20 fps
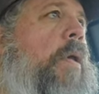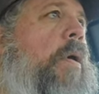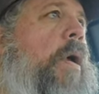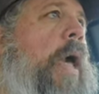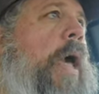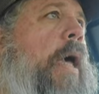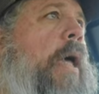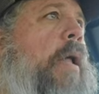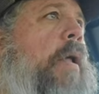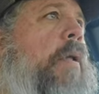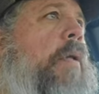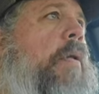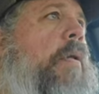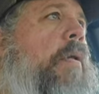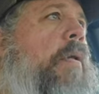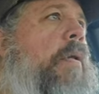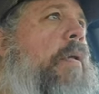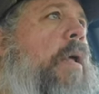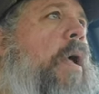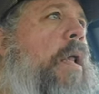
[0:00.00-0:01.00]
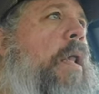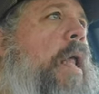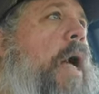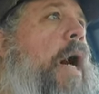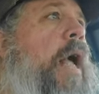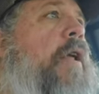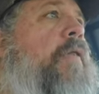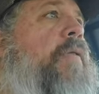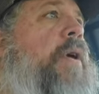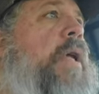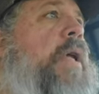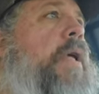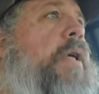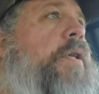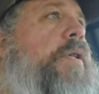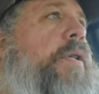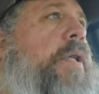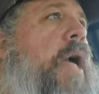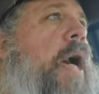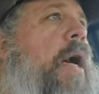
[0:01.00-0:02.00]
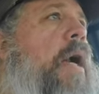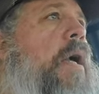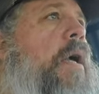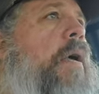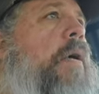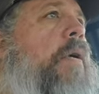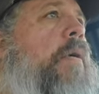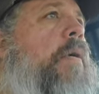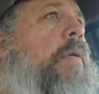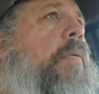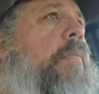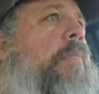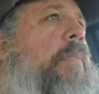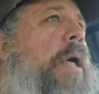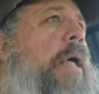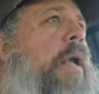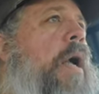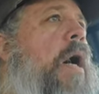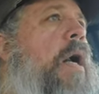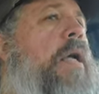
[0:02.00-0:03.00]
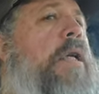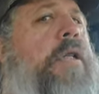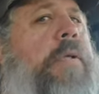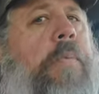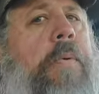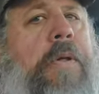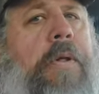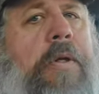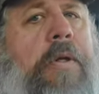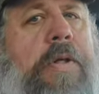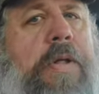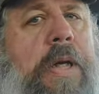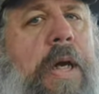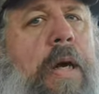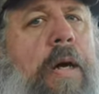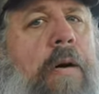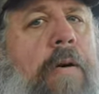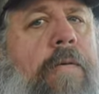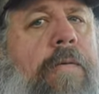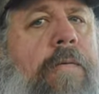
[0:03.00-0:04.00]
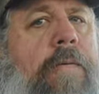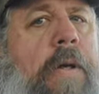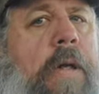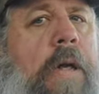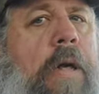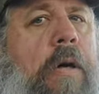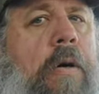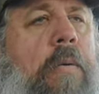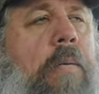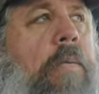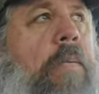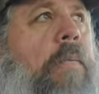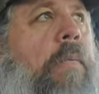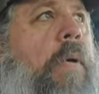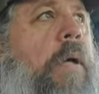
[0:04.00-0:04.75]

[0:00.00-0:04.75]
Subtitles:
And a lot of it is not being honest with yourself, you know.